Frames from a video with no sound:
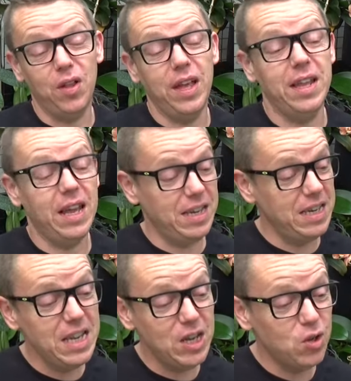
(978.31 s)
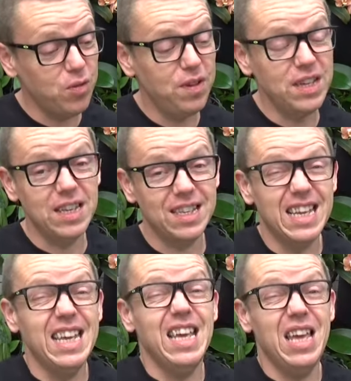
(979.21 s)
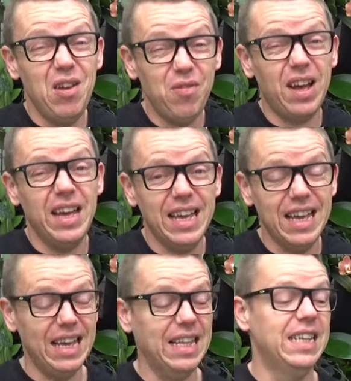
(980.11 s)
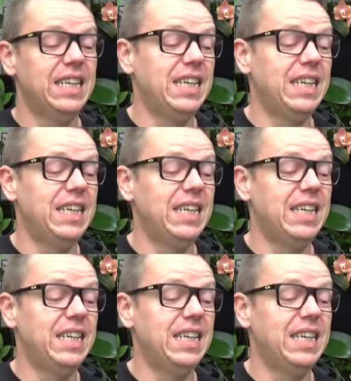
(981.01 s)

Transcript: and I need to fix it if I can.